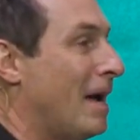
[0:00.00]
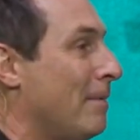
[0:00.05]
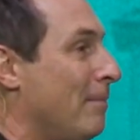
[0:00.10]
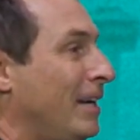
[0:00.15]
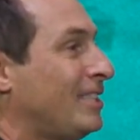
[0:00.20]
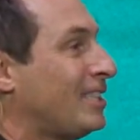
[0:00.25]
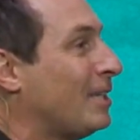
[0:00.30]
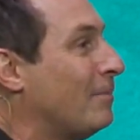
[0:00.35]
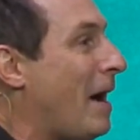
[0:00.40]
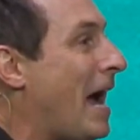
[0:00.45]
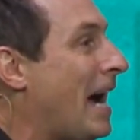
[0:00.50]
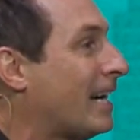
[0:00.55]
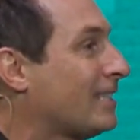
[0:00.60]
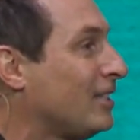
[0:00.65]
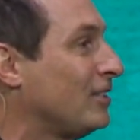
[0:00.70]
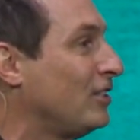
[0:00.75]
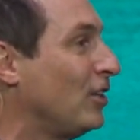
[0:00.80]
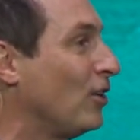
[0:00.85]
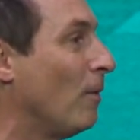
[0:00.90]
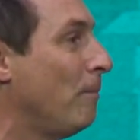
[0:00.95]
be some
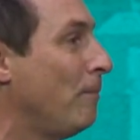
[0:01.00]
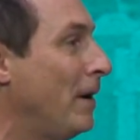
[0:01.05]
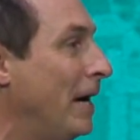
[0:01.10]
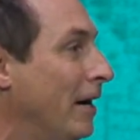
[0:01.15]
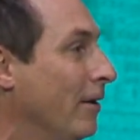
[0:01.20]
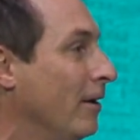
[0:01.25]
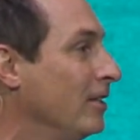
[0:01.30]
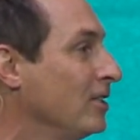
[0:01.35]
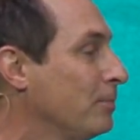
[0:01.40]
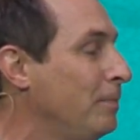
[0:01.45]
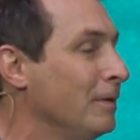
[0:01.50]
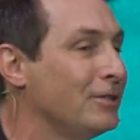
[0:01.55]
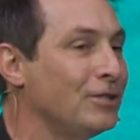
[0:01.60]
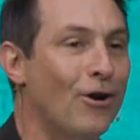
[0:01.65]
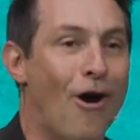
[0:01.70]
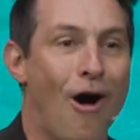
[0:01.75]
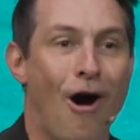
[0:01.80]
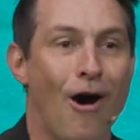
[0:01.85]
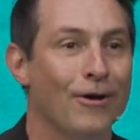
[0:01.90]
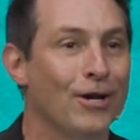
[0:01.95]
accidental parents, but there
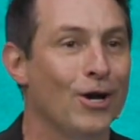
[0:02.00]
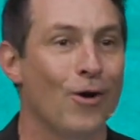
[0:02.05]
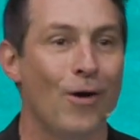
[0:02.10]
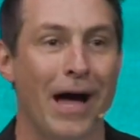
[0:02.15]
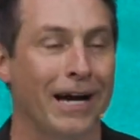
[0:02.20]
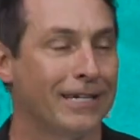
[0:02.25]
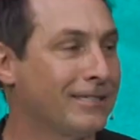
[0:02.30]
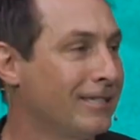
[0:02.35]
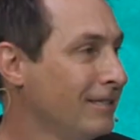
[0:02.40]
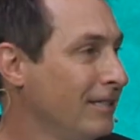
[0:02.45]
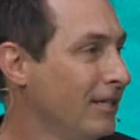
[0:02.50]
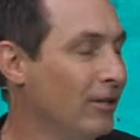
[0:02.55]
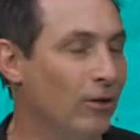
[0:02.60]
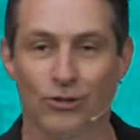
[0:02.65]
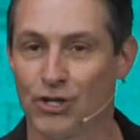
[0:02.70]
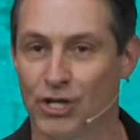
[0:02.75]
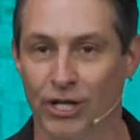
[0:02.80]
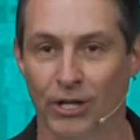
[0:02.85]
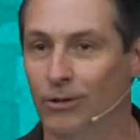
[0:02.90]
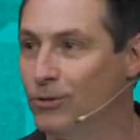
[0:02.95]
are no accidental
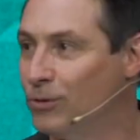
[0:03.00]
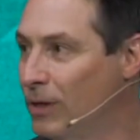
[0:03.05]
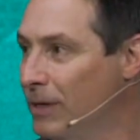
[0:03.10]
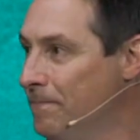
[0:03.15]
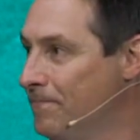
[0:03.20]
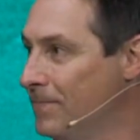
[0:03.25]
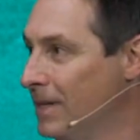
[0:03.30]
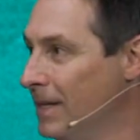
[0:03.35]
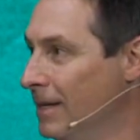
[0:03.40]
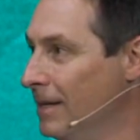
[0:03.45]
children.